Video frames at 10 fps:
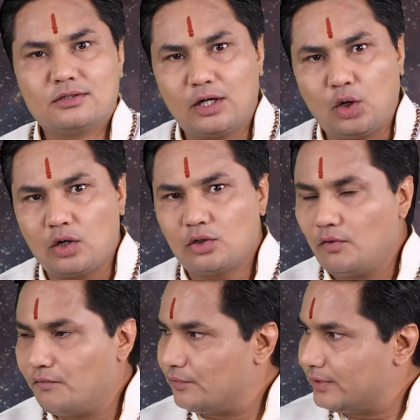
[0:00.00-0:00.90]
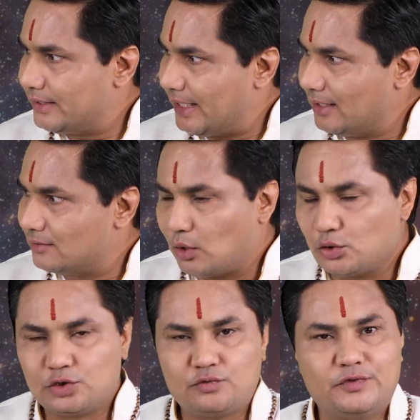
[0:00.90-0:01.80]
the lord of 10th
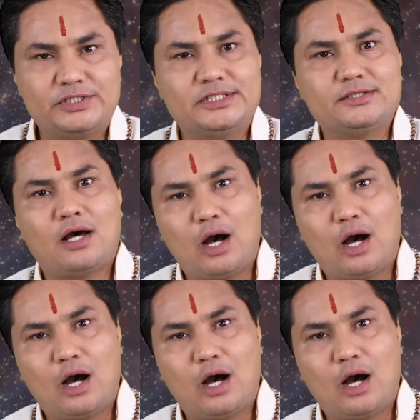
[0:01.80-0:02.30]
house which is